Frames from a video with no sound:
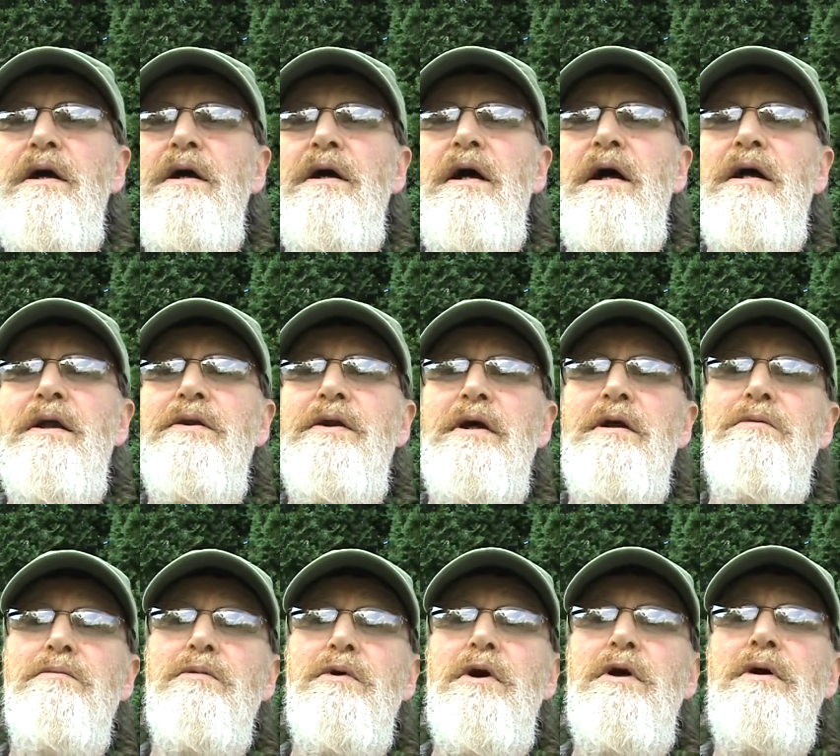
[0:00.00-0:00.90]
And
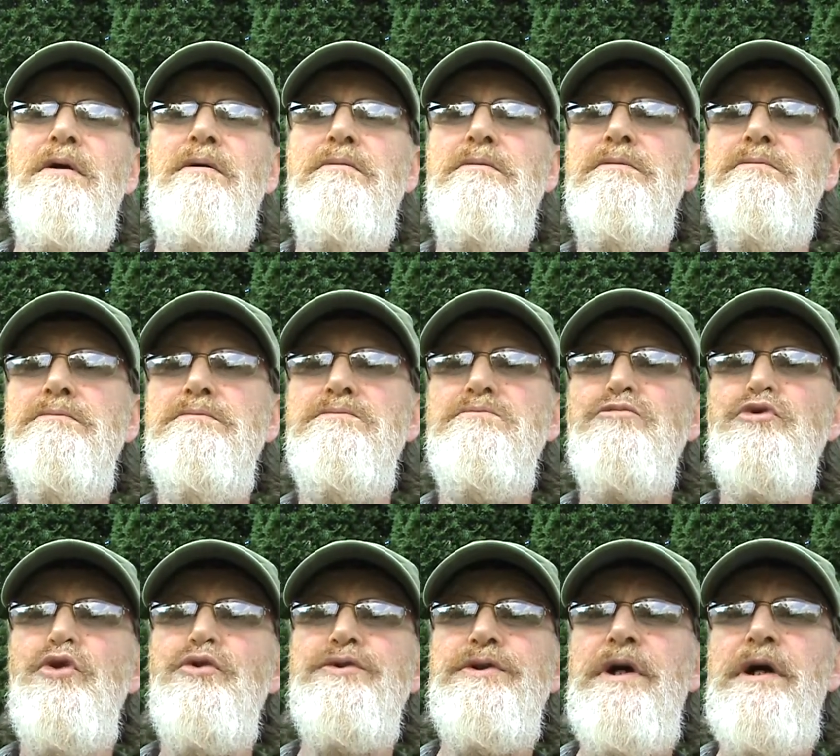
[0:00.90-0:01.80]
then
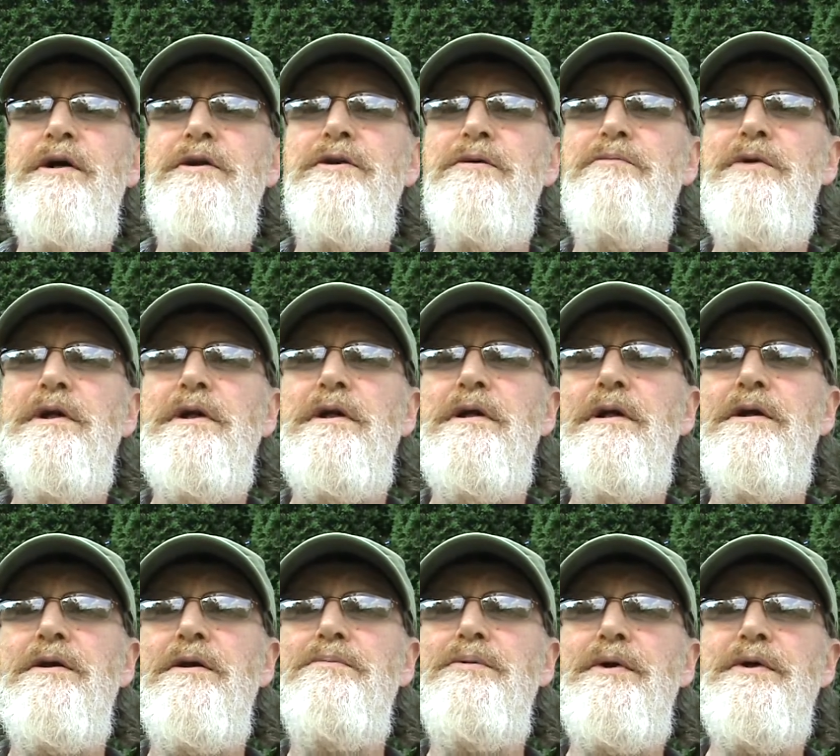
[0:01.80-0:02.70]
goes on to making
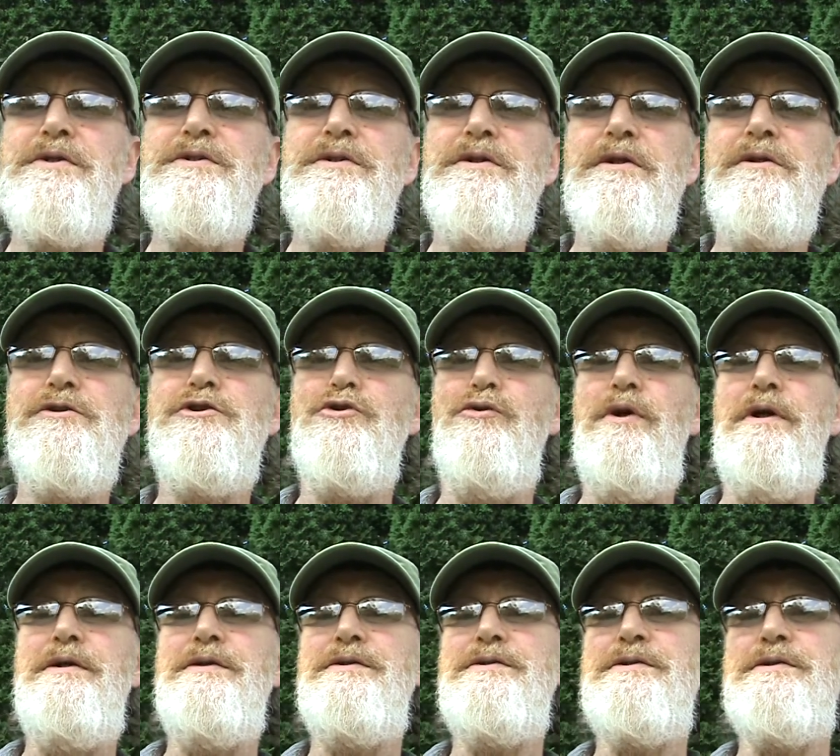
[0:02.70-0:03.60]
it a personal
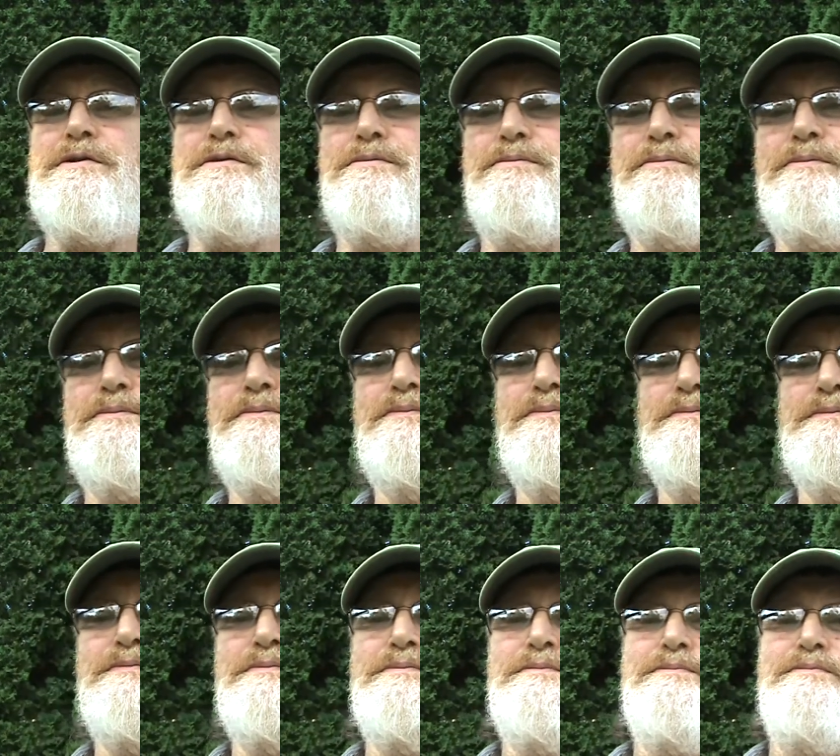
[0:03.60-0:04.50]
choice.
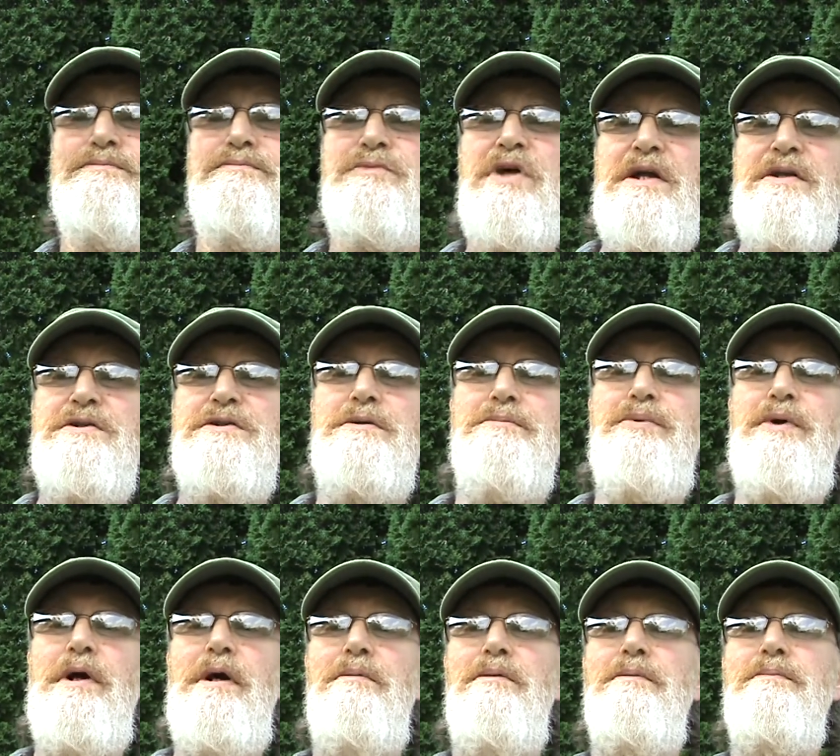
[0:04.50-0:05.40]
That's the
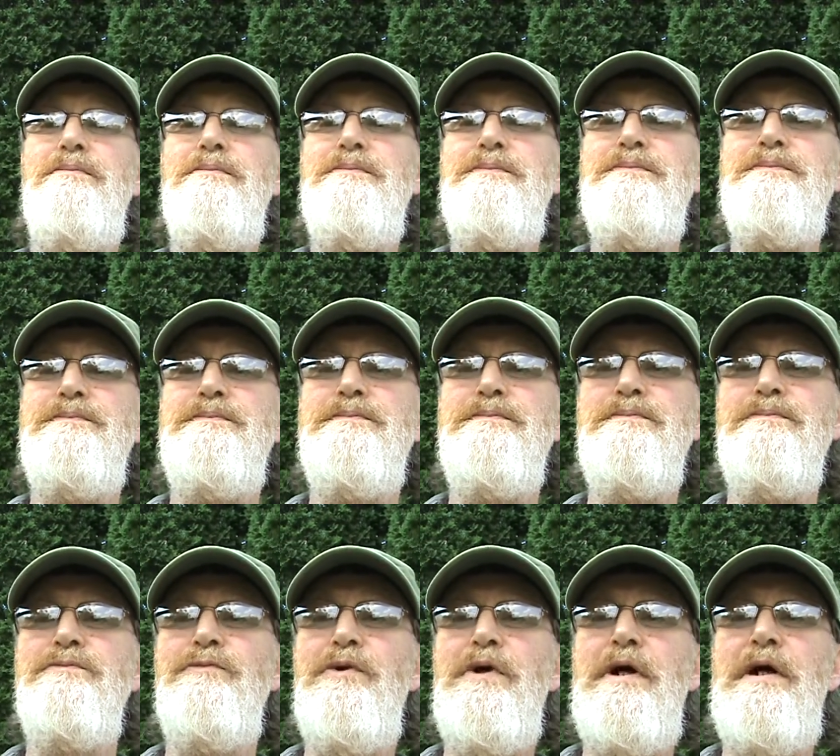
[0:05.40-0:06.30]
problem.
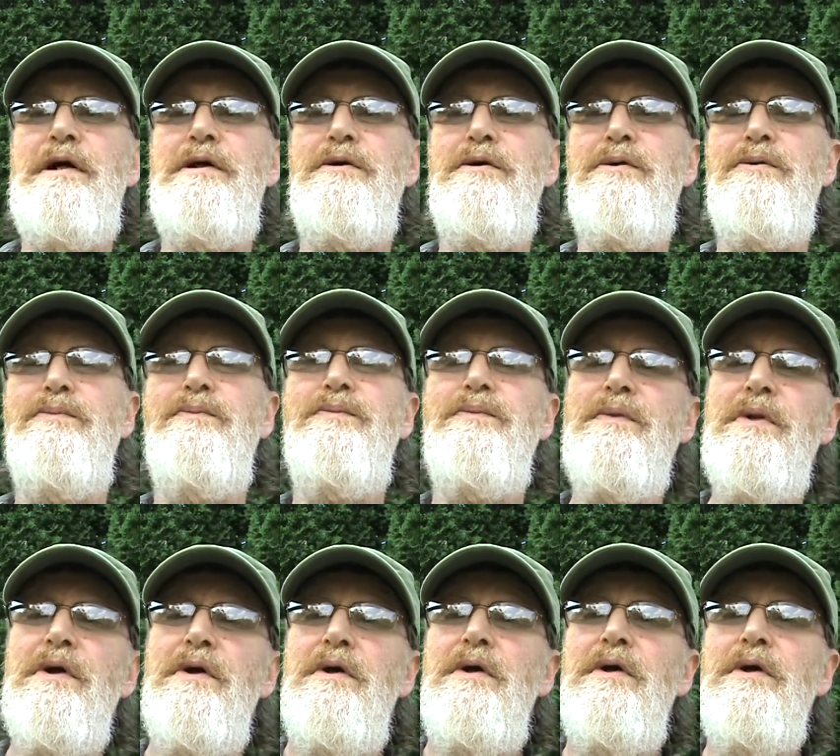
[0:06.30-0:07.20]
Righto.
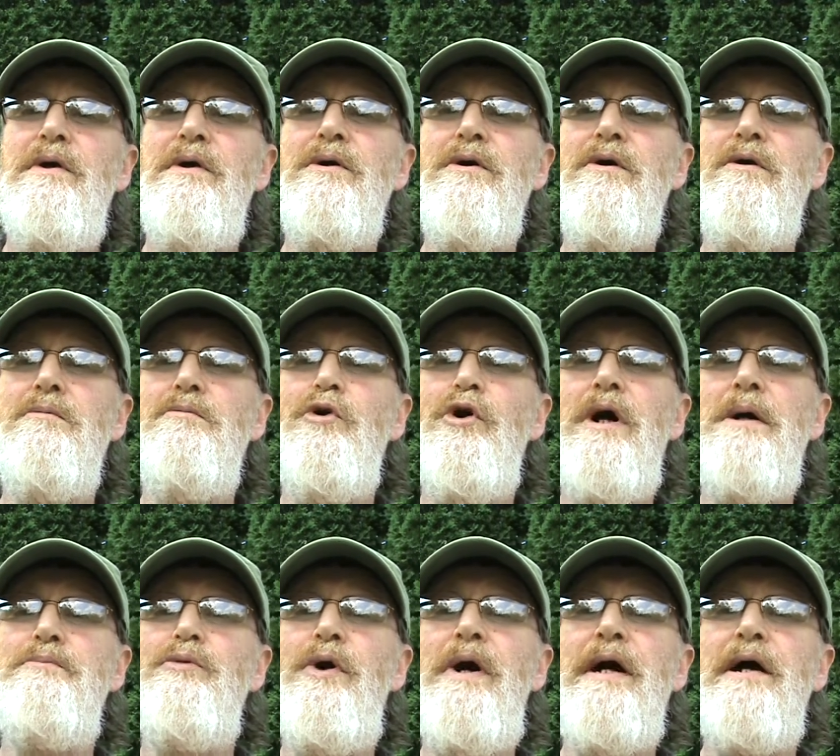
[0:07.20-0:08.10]

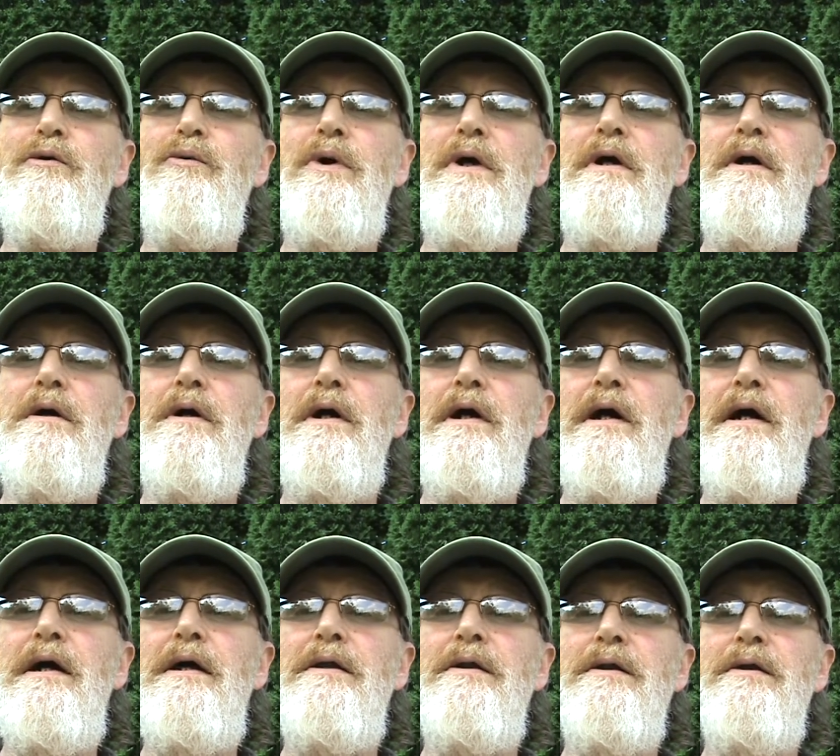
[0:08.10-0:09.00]
Homeboy Pacwa
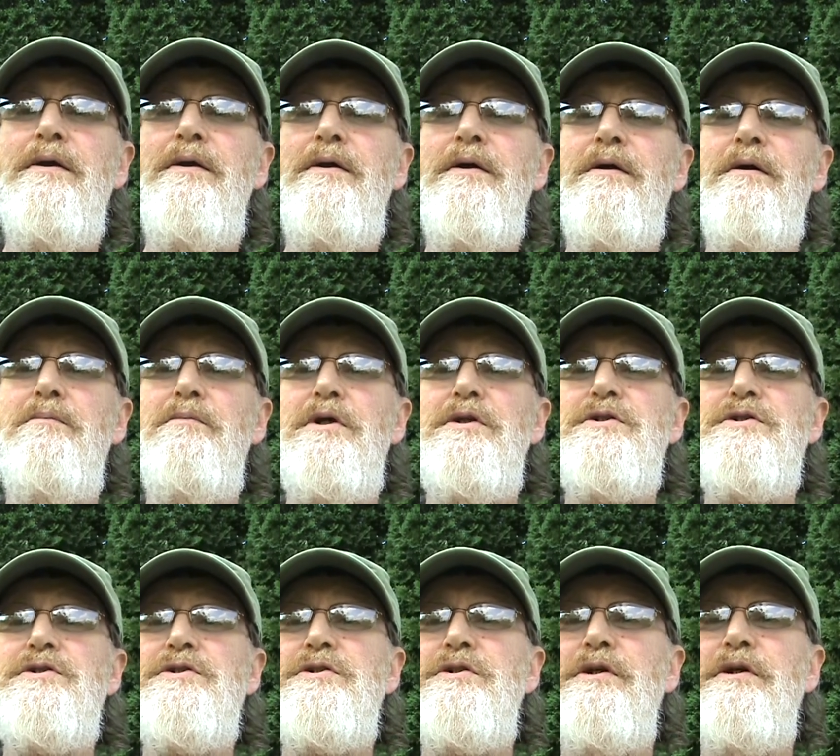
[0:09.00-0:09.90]
and uh,
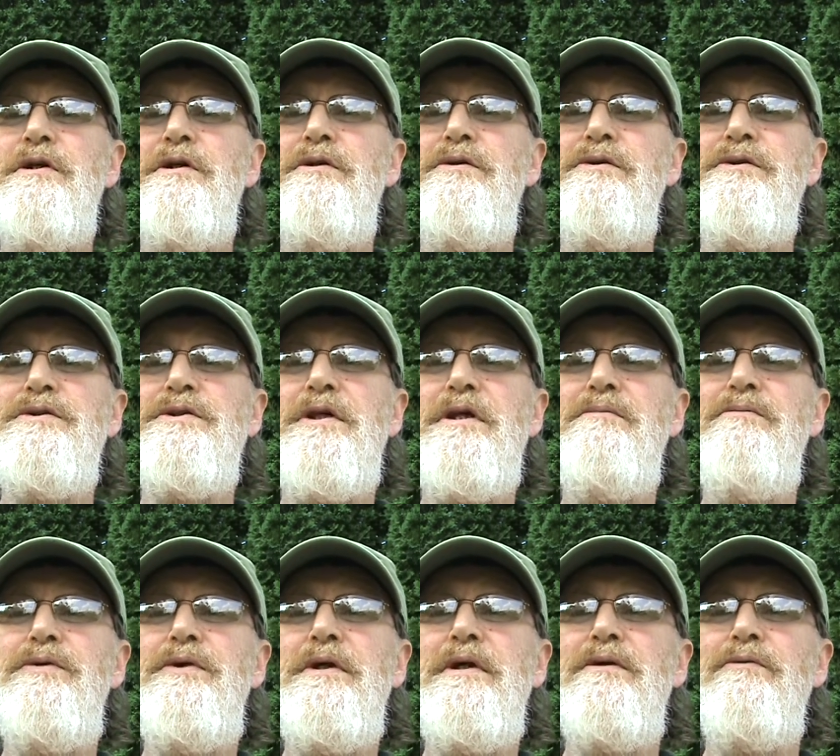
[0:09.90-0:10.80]
Mitch, you know, same
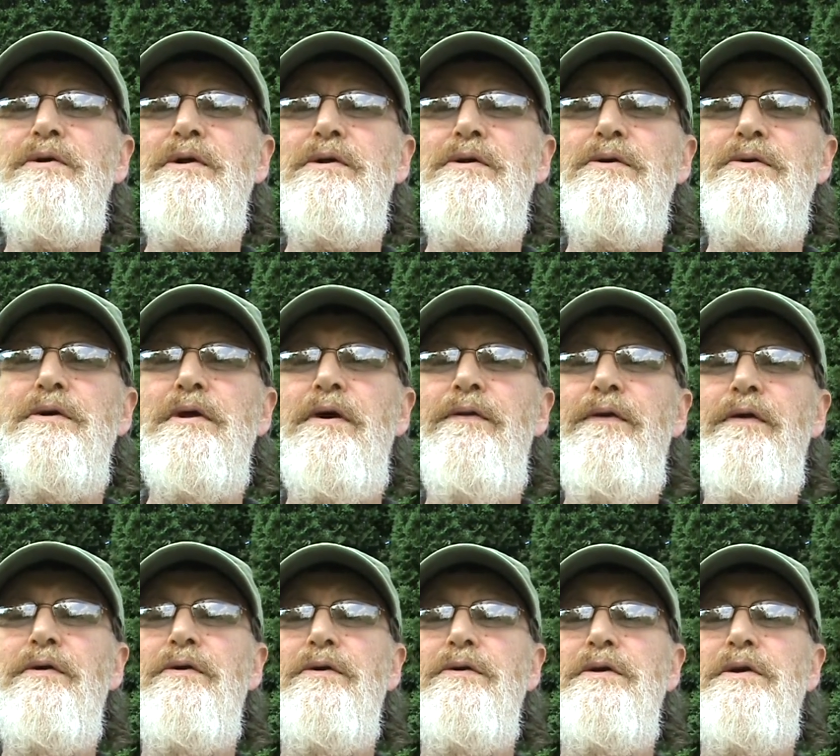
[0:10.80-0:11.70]
thing with all the
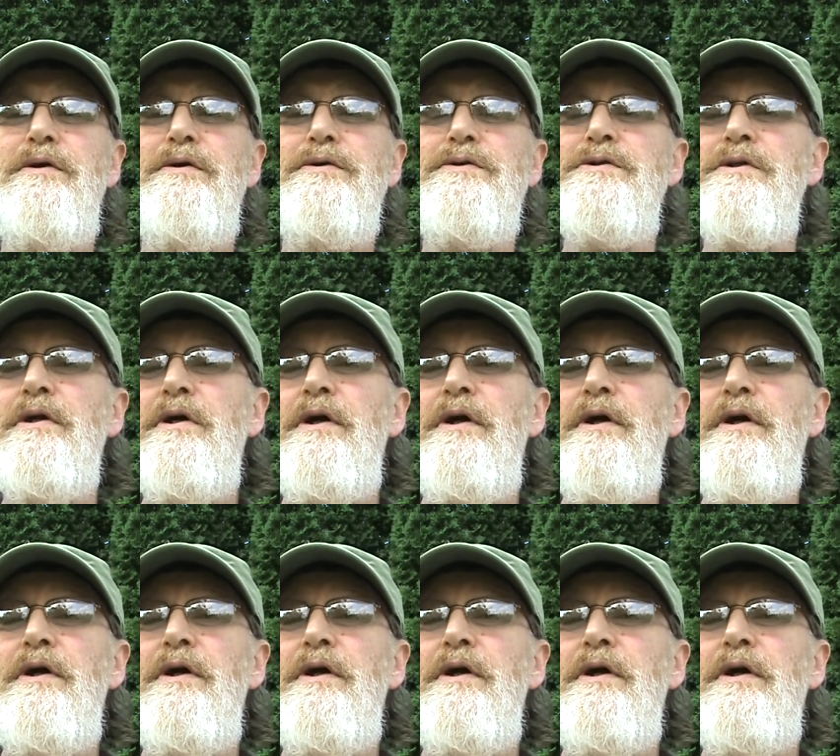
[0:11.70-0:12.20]
authorities.